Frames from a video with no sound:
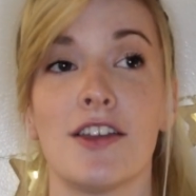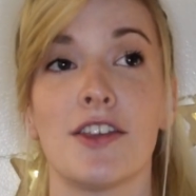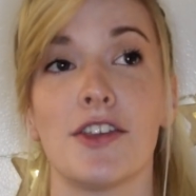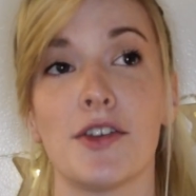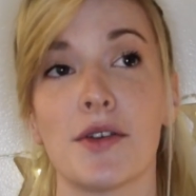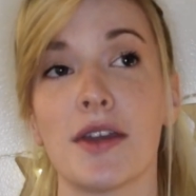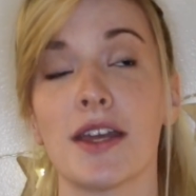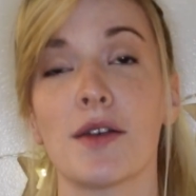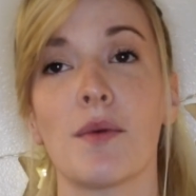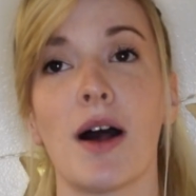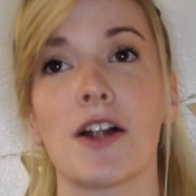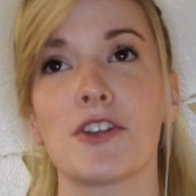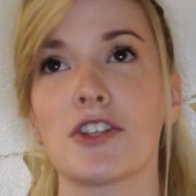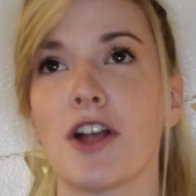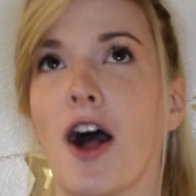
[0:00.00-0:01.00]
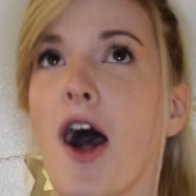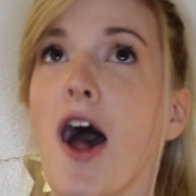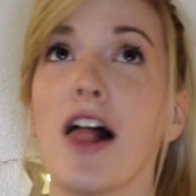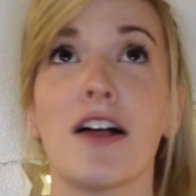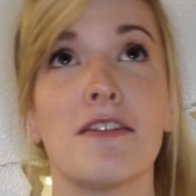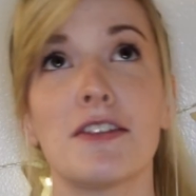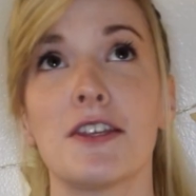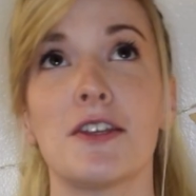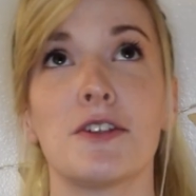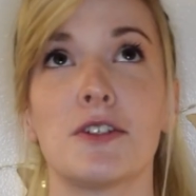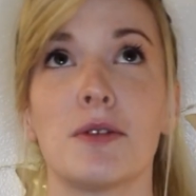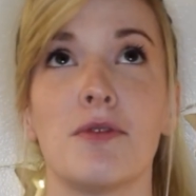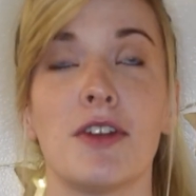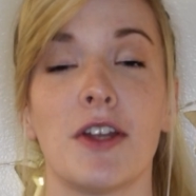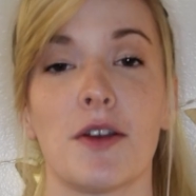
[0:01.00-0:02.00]
you can watch all of the
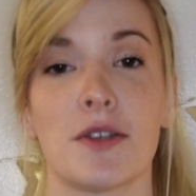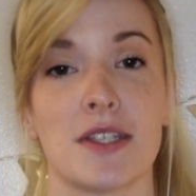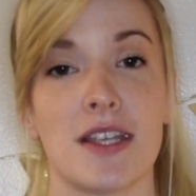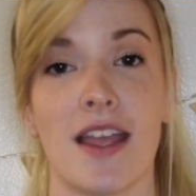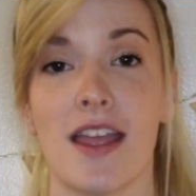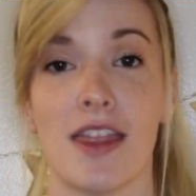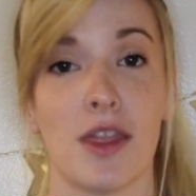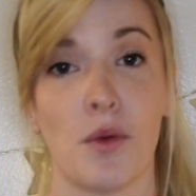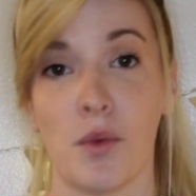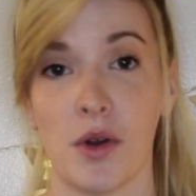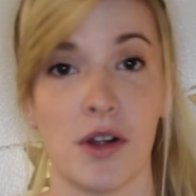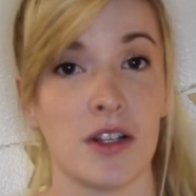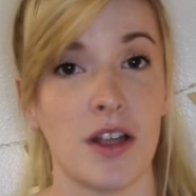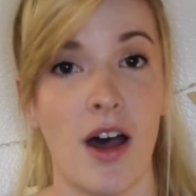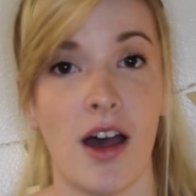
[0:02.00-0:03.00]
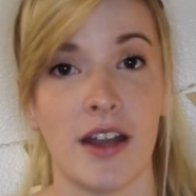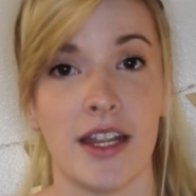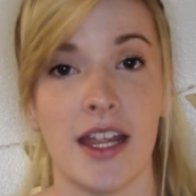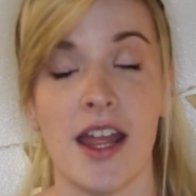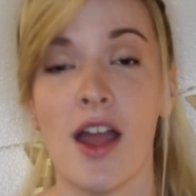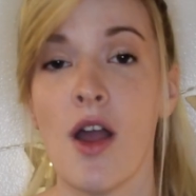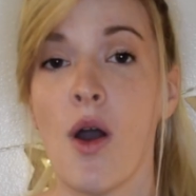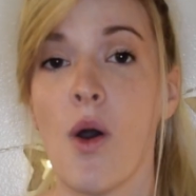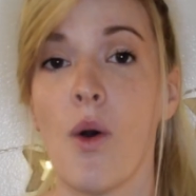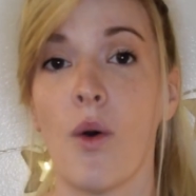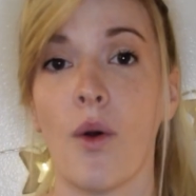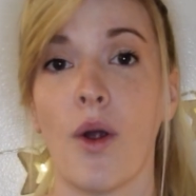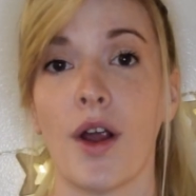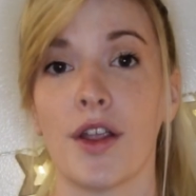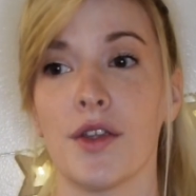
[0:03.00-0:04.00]
YouTube videos in the world on it,
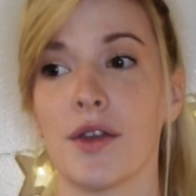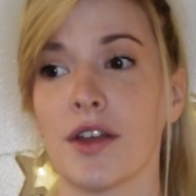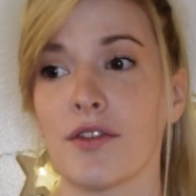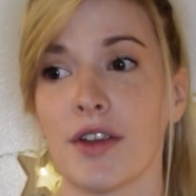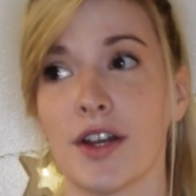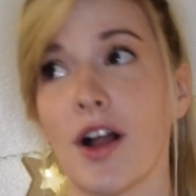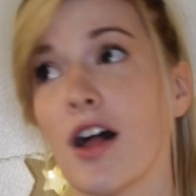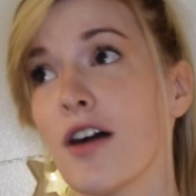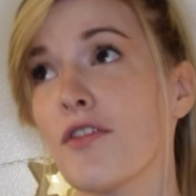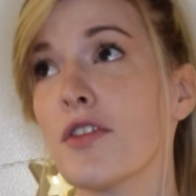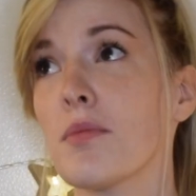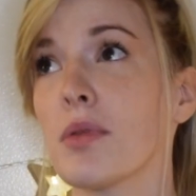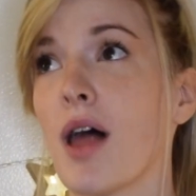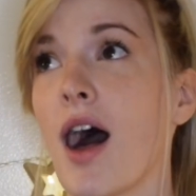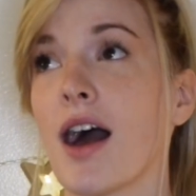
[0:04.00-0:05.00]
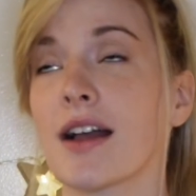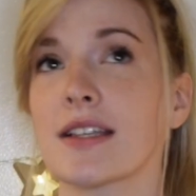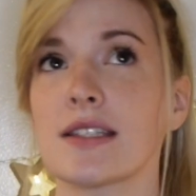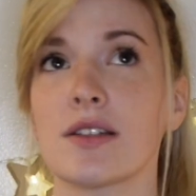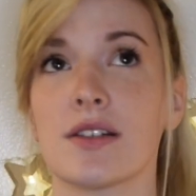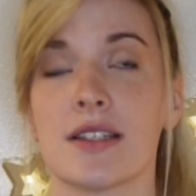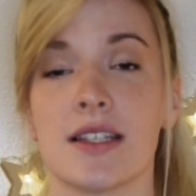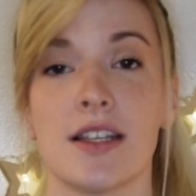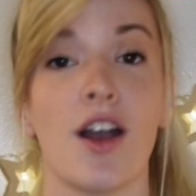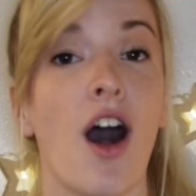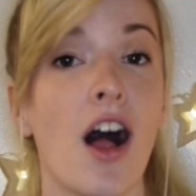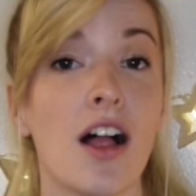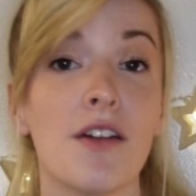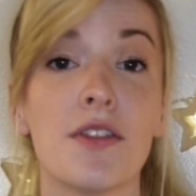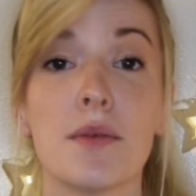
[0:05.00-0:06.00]
or you can read all of the blogs or see
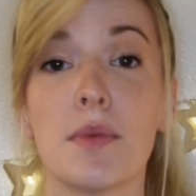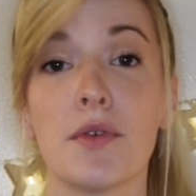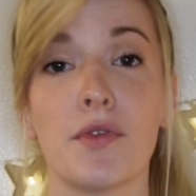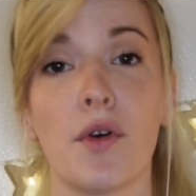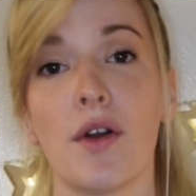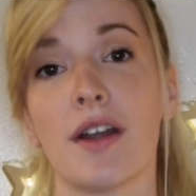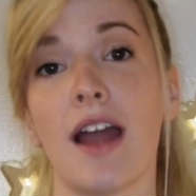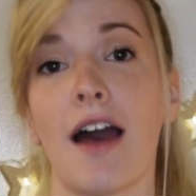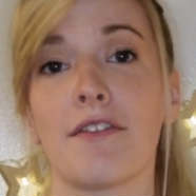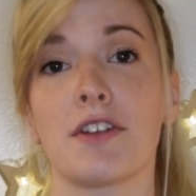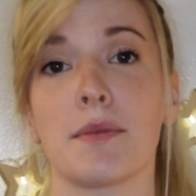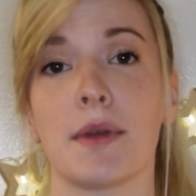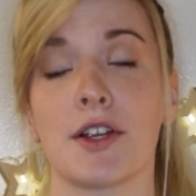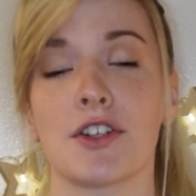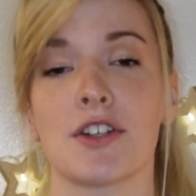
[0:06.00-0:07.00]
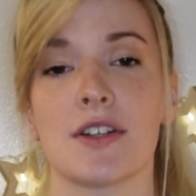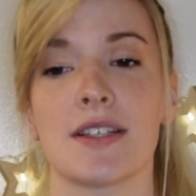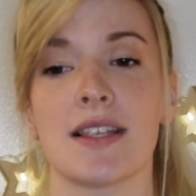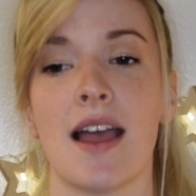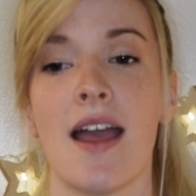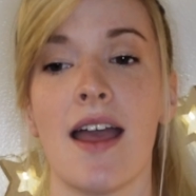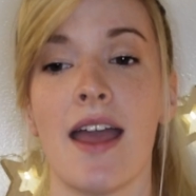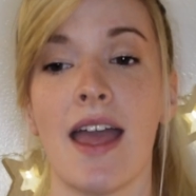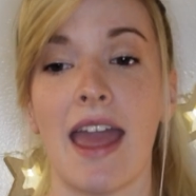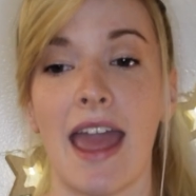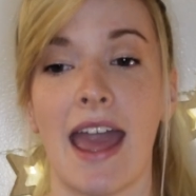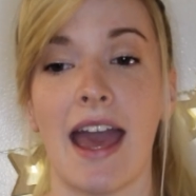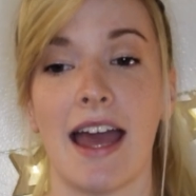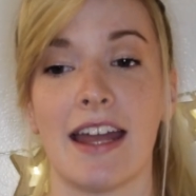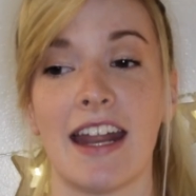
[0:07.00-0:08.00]
all of the before and after pictures,
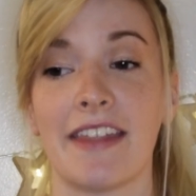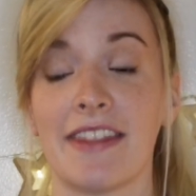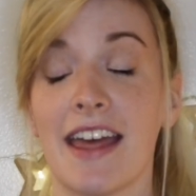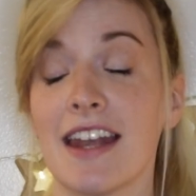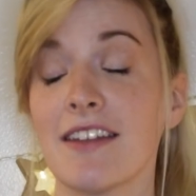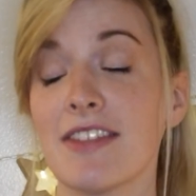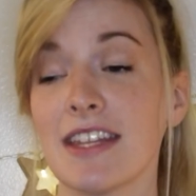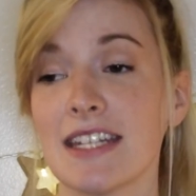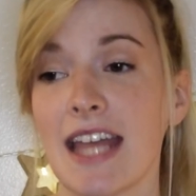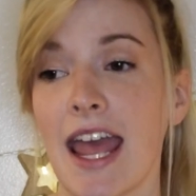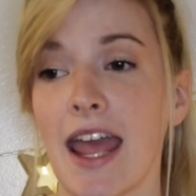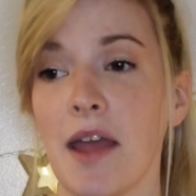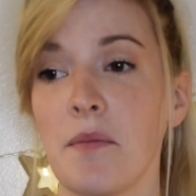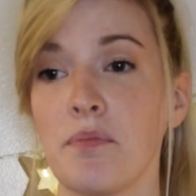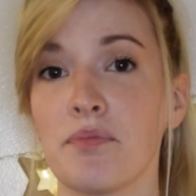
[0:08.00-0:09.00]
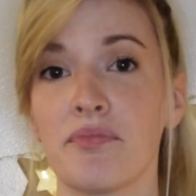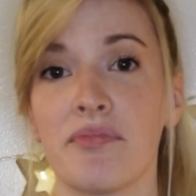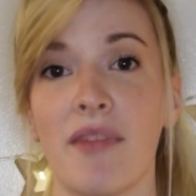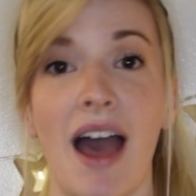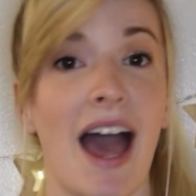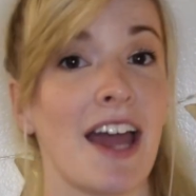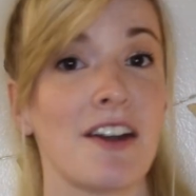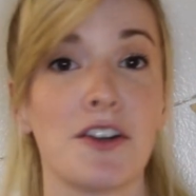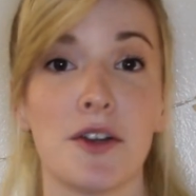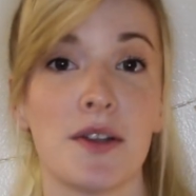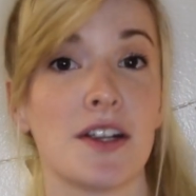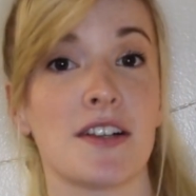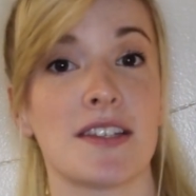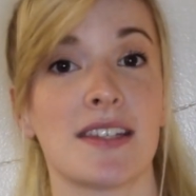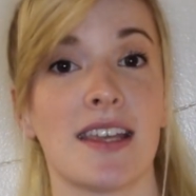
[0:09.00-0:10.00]
and at the end of the day, I don't know what
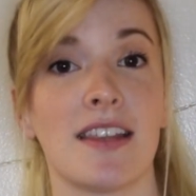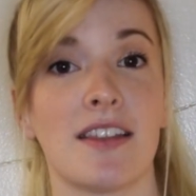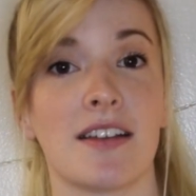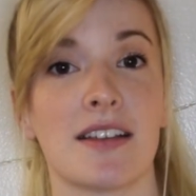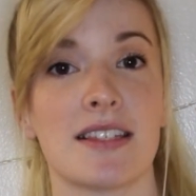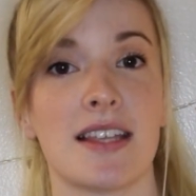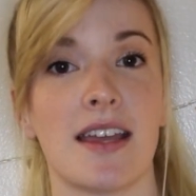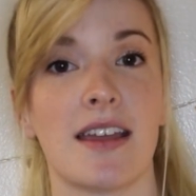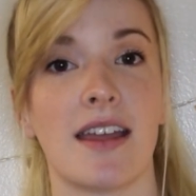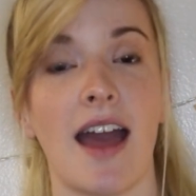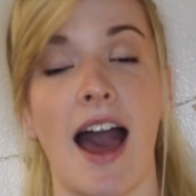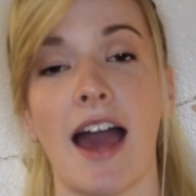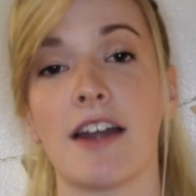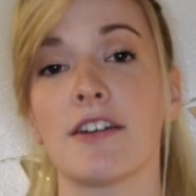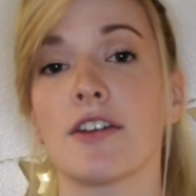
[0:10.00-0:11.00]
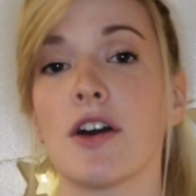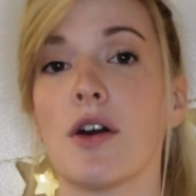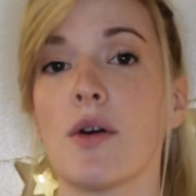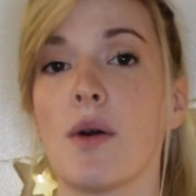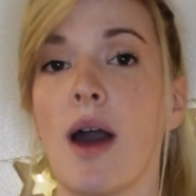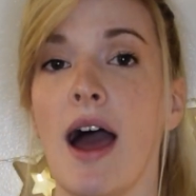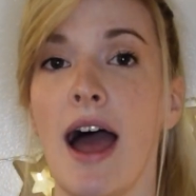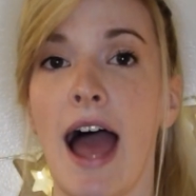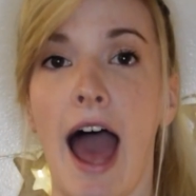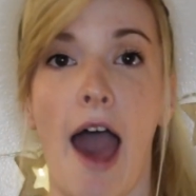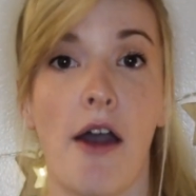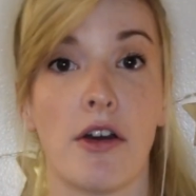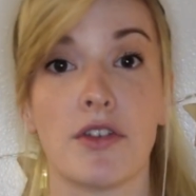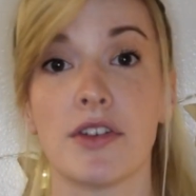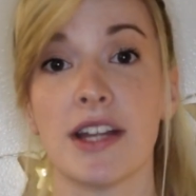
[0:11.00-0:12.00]
your skin looks like. I don't know
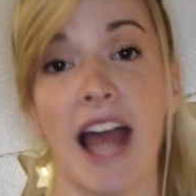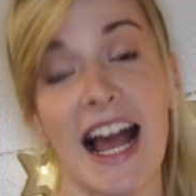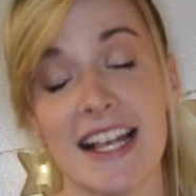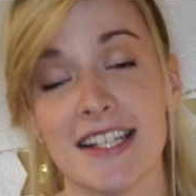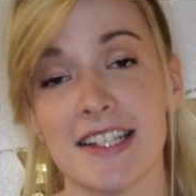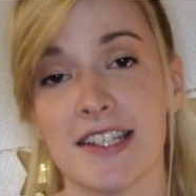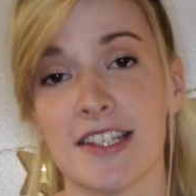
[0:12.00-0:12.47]
how it reacts to